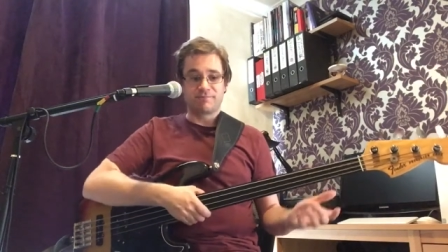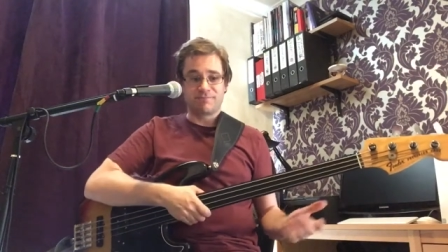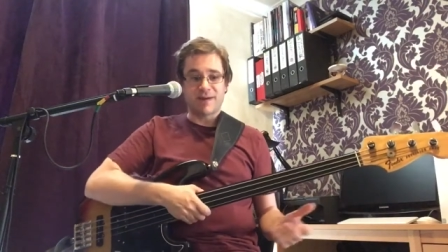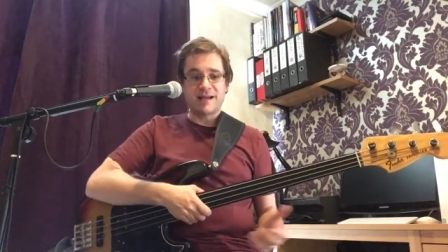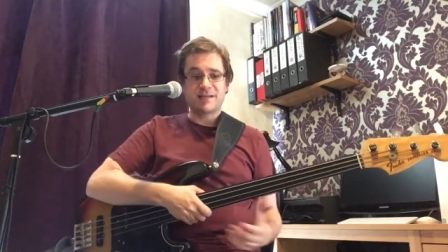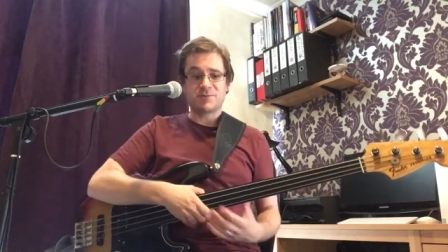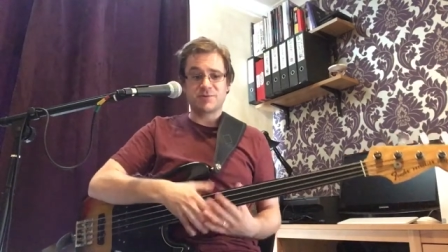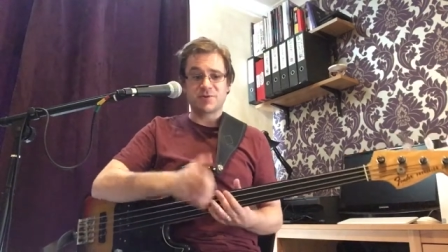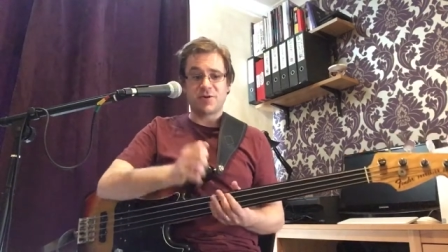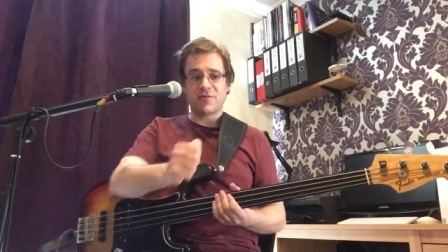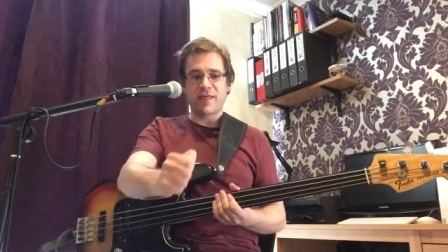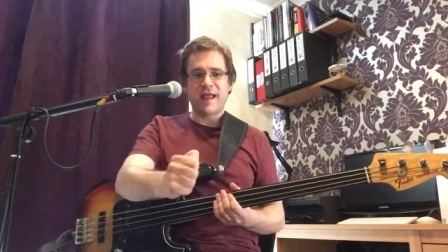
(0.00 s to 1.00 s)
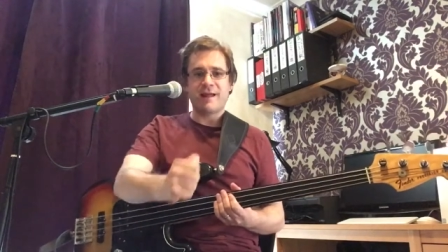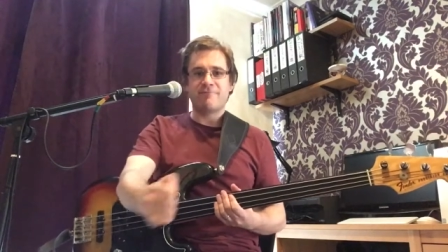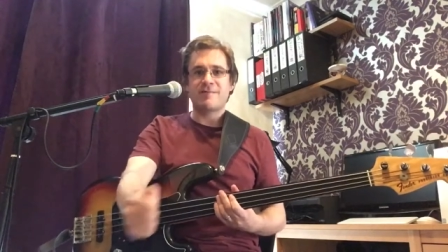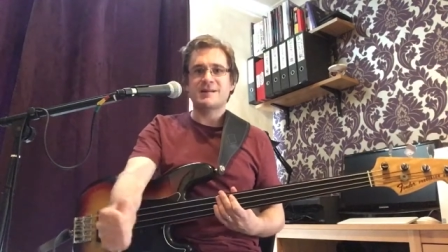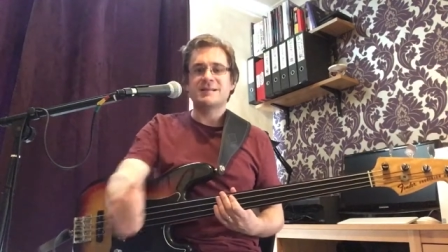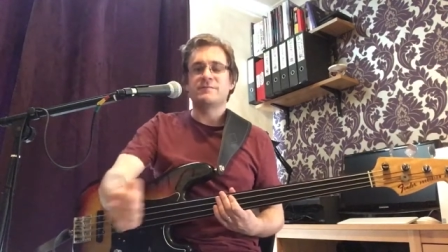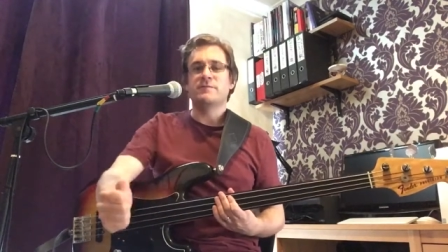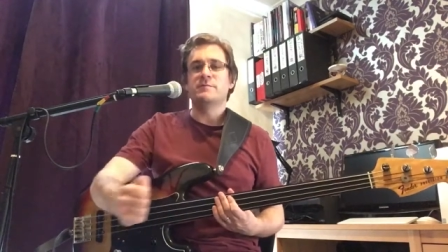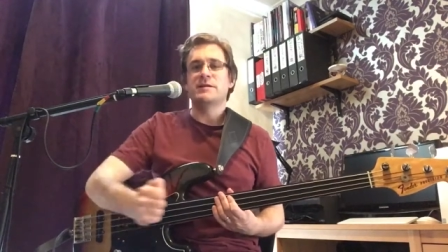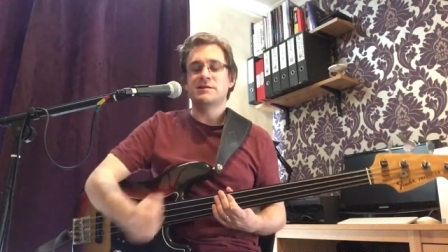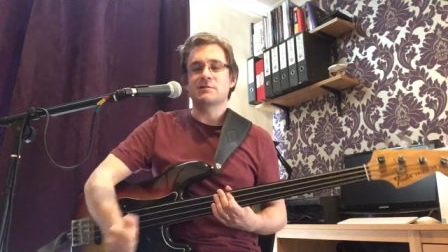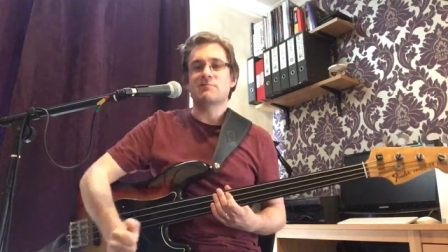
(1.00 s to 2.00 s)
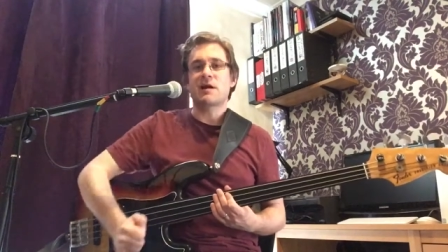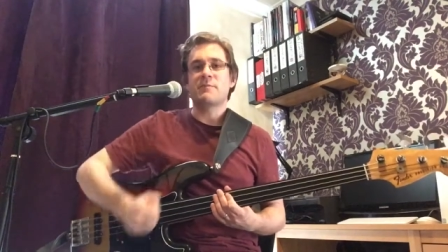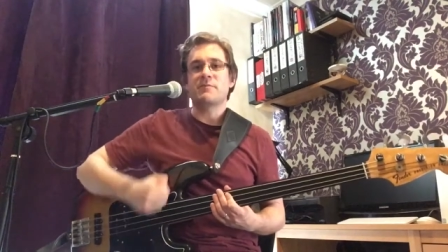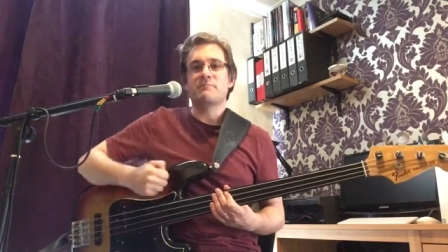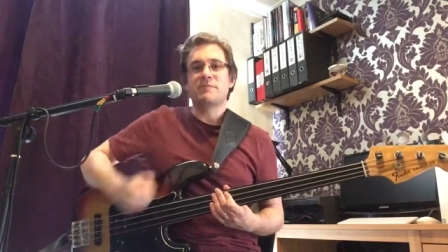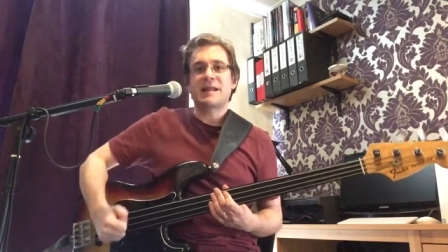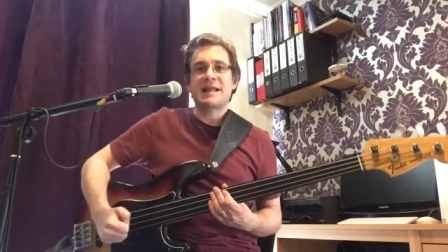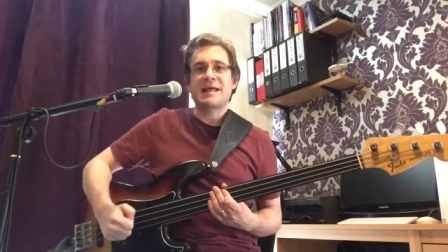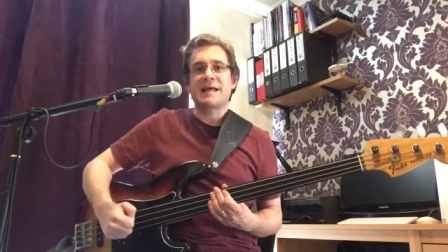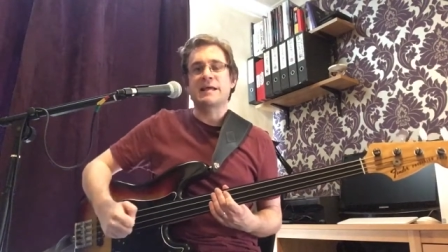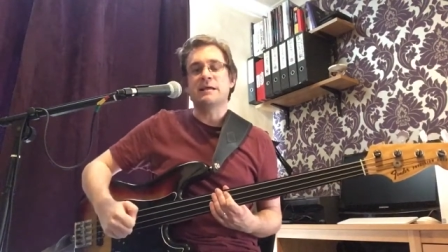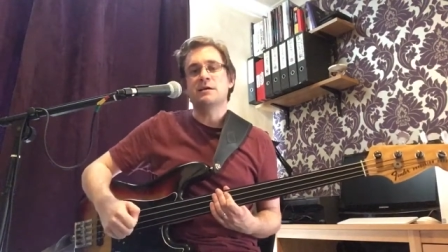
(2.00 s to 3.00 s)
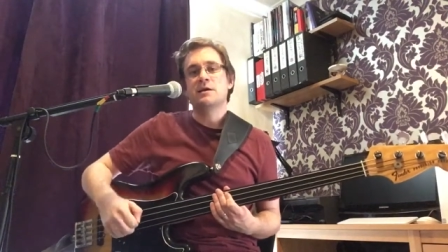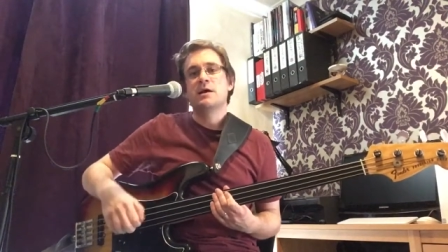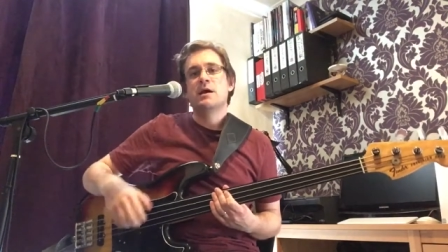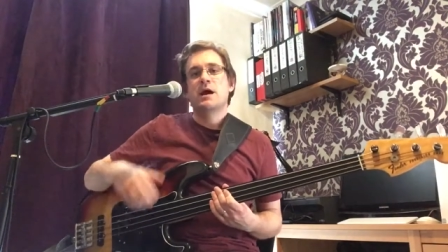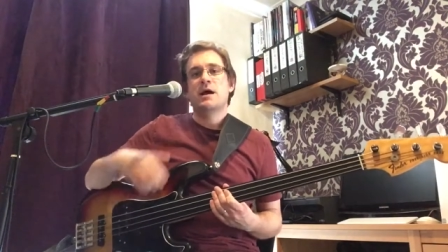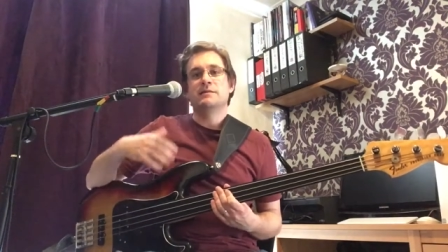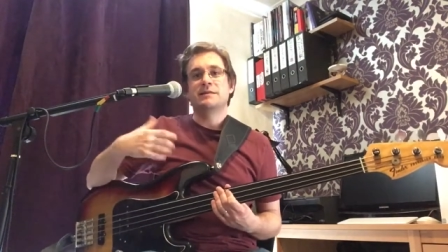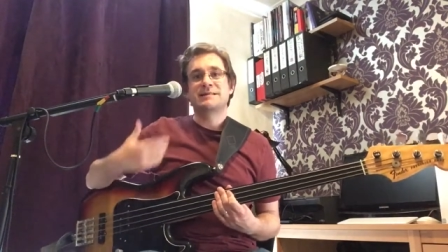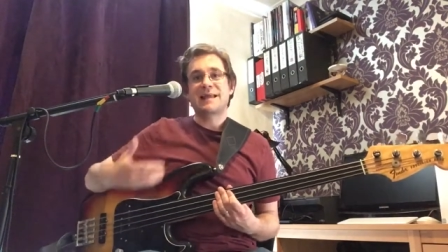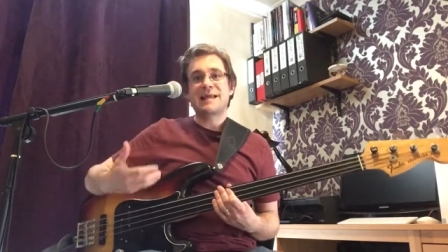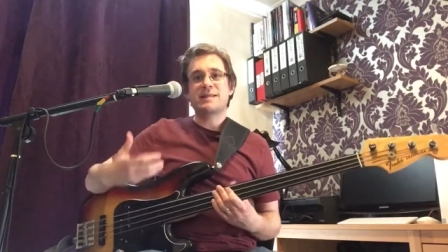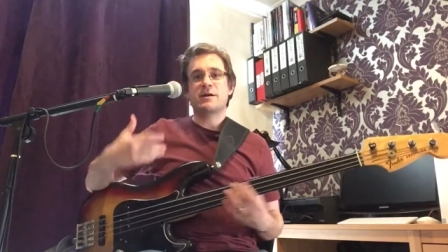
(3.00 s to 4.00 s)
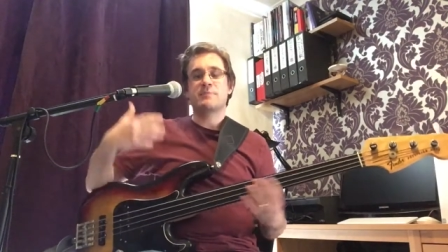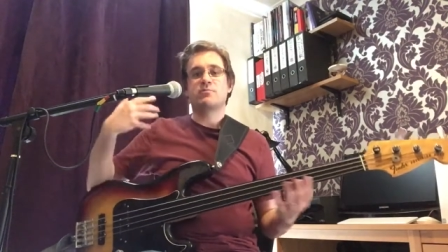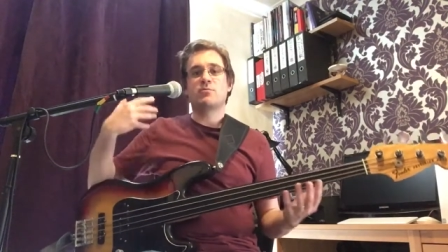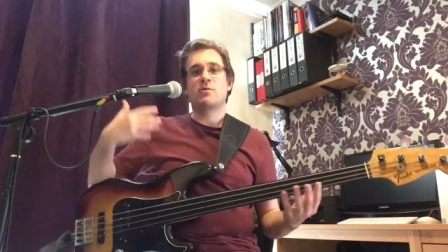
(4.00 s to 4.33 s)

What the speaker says: bass was not there ready for me to grab and play. And the day that I brought